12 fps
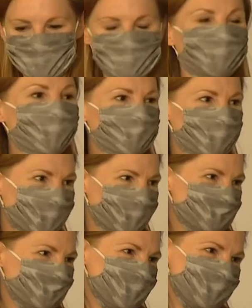To my
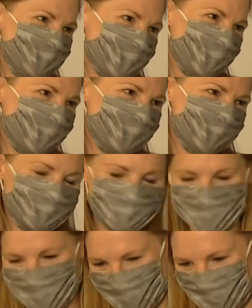mom and dad,
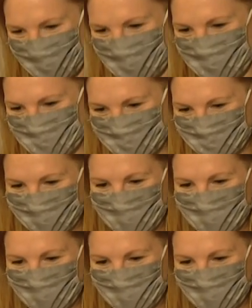thank you.